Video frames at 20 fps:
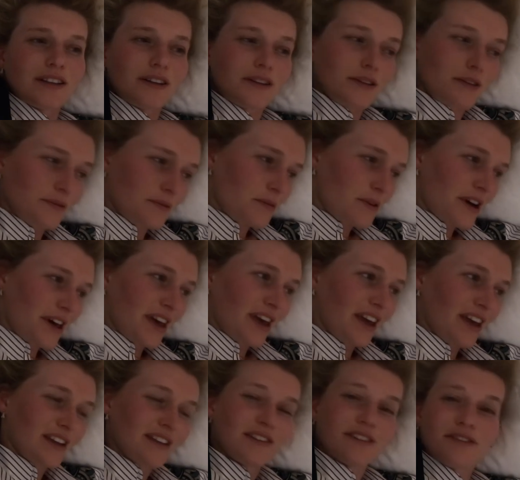
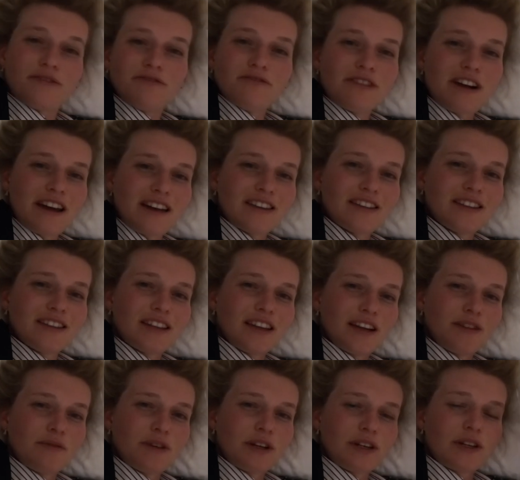wait, rest,
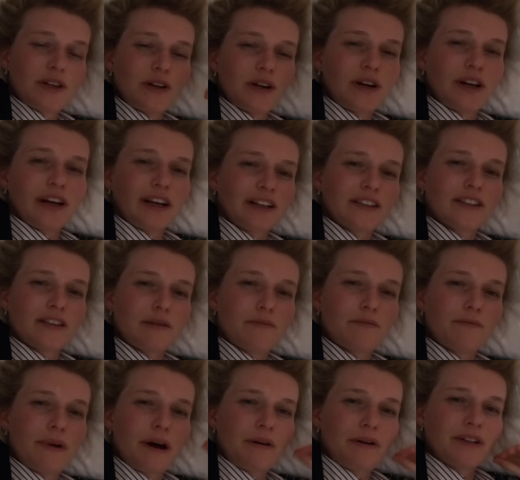and we took like some
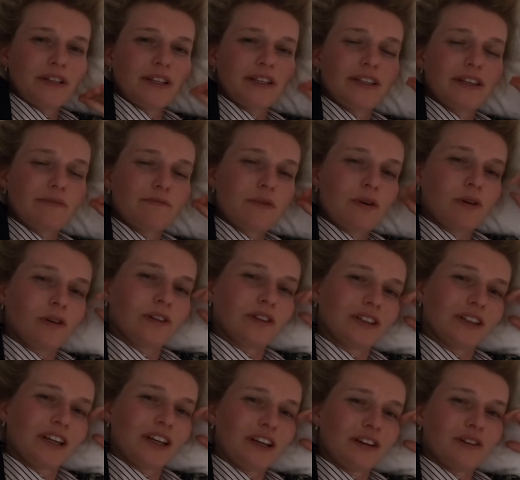paracetamol
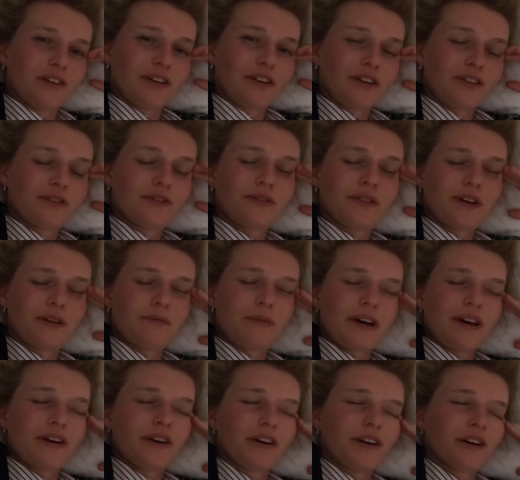in order to feel
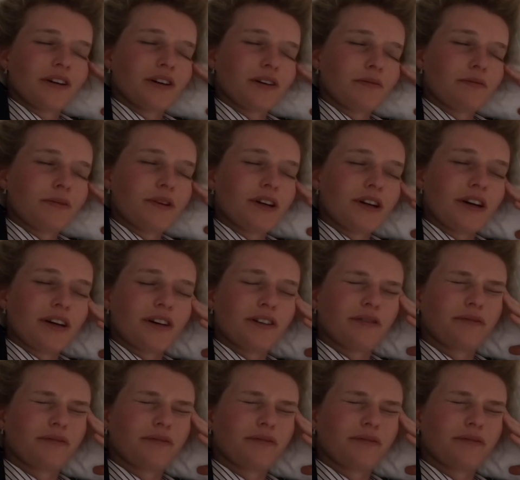better. But yeah.